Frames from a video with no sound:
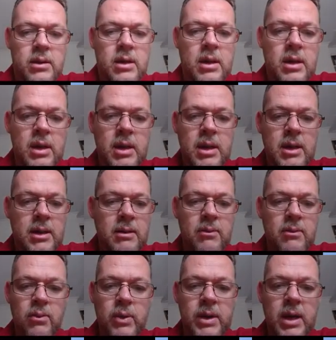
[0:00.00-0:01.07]

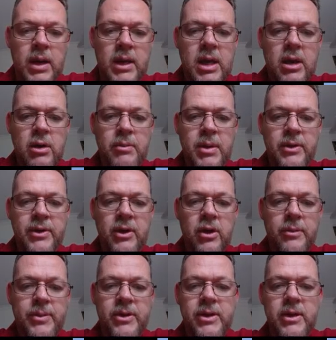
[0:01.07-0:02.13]
We don't care about the
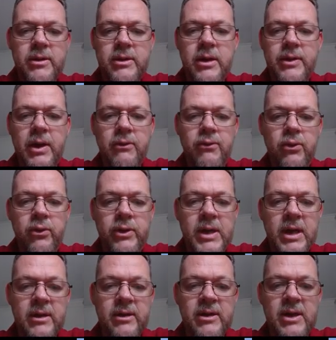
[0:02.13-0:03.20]
opposite, so that rules
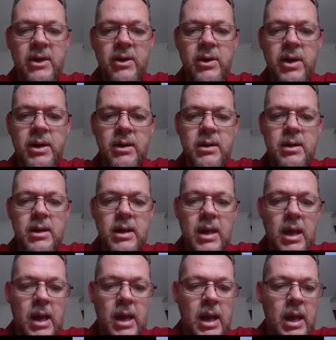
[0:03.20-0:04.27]
out sine.
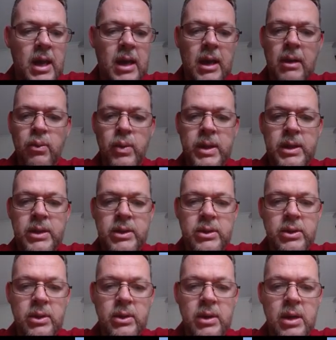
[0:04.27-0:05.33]
We
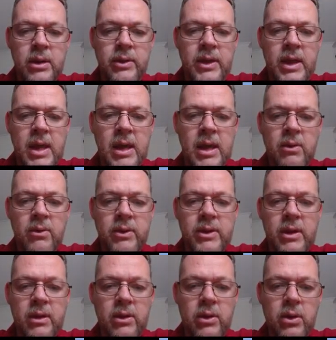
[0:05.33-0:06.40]
do know the angle,
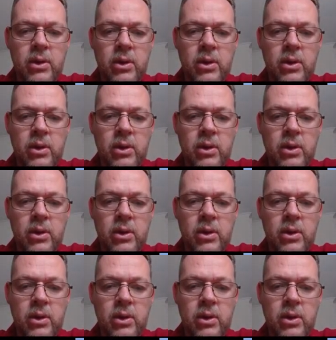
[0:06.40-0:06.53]
so